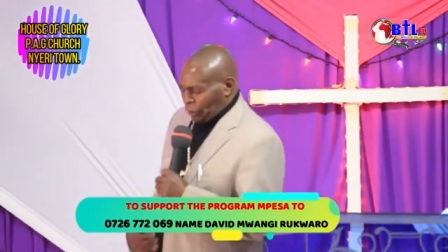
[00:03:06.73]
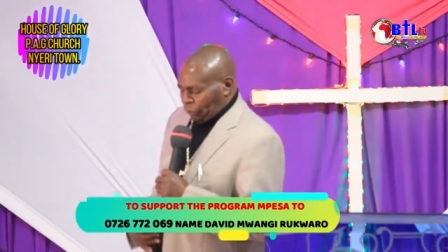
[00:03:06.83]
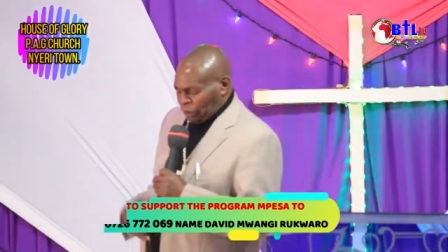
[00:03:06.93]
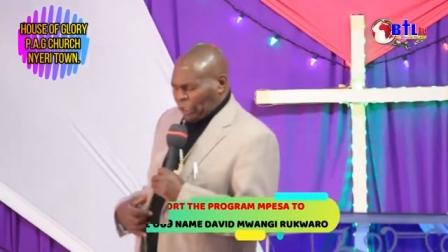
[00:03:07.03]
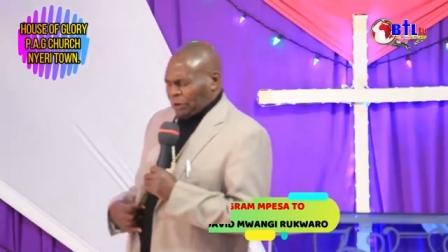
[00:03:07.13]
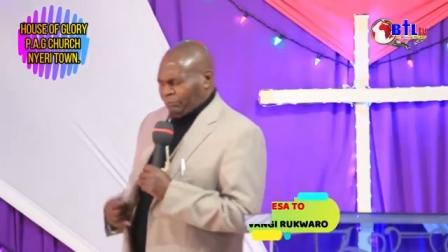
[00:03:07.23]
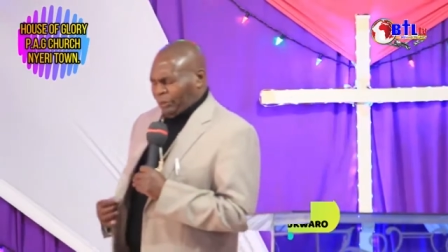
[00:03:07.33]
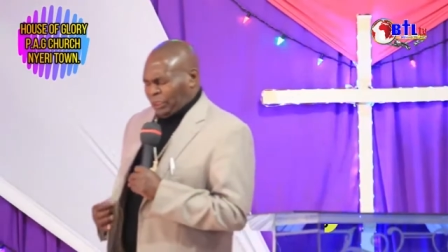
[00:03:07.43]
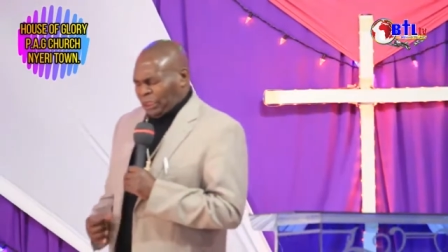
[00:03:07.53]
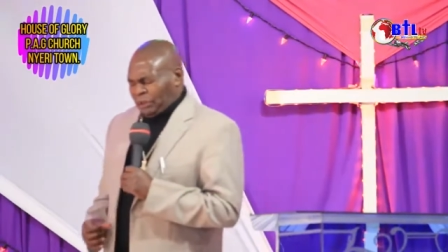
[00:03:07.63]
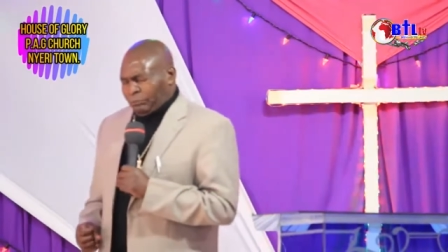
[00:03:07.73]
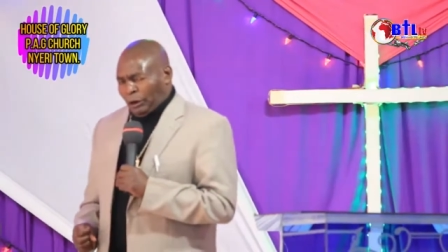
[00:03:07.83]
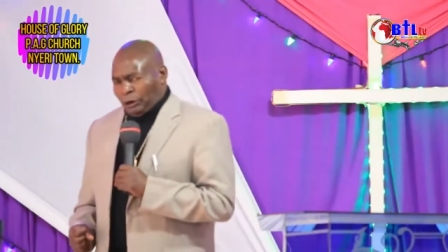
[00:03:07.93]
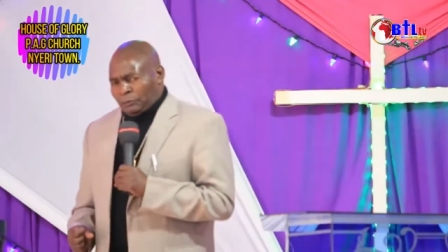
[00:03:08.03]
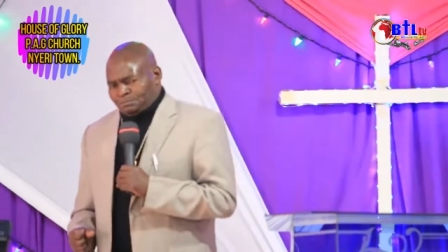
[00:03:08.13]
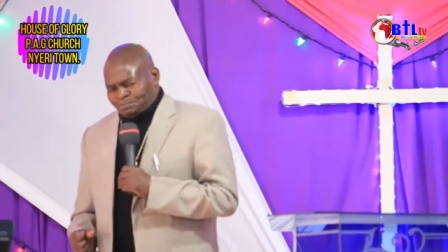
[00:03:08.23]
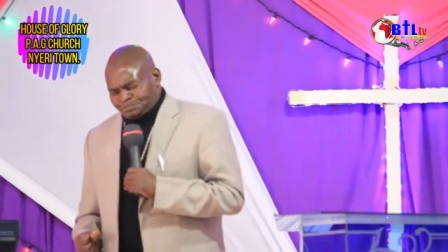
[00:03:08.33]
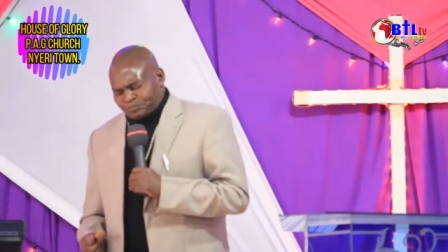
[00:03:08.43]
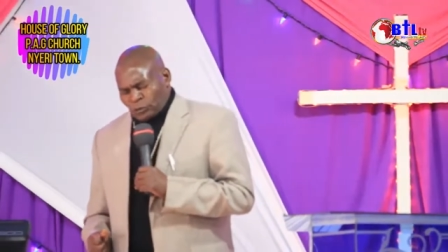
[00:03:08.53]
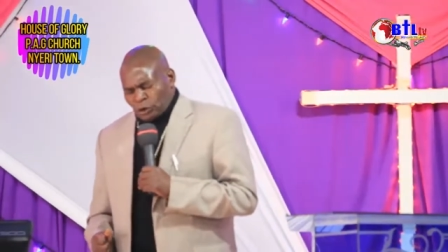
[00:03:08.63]
that we can be able
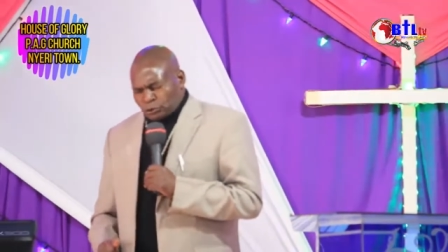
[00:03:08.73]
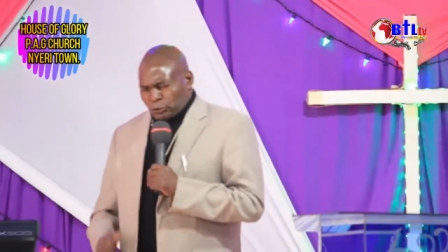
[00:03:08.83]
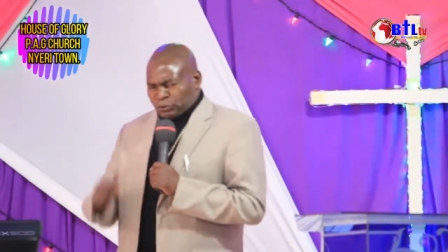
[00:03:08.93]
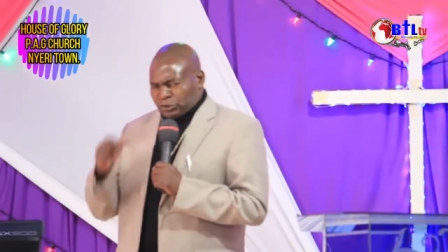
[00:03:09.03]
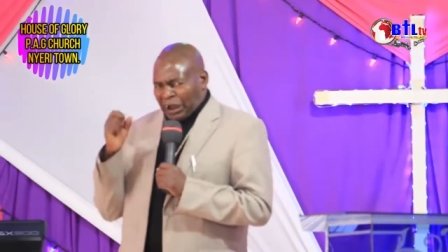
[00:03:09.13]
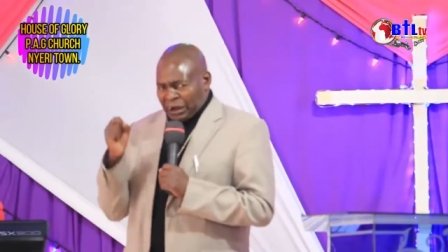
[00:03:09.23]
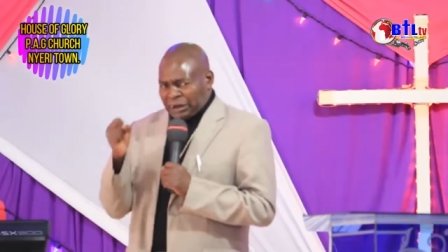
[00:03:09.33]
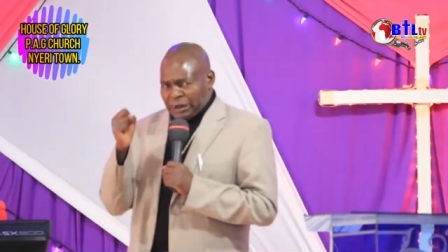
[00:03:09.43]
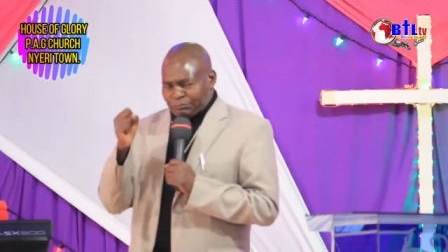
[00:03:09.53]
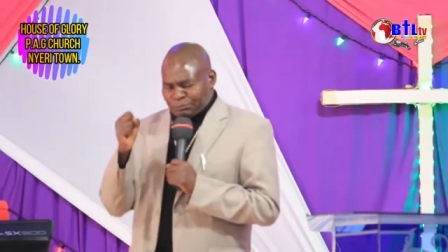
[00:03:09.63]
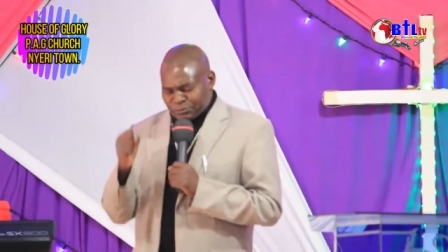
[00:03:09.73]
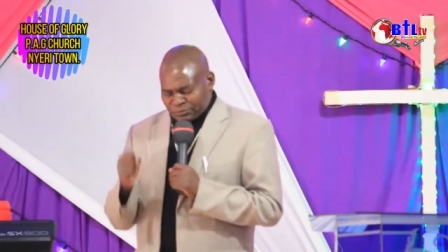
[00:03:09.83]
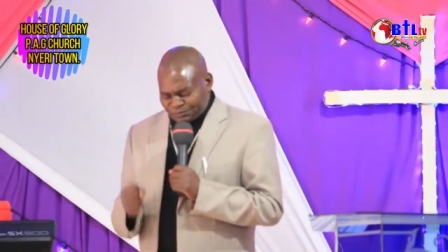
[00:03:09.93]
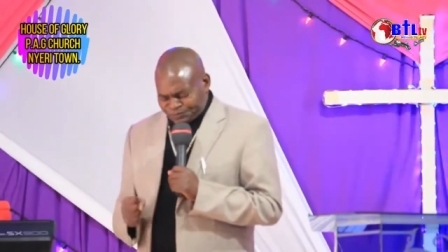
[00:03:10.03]
to stand up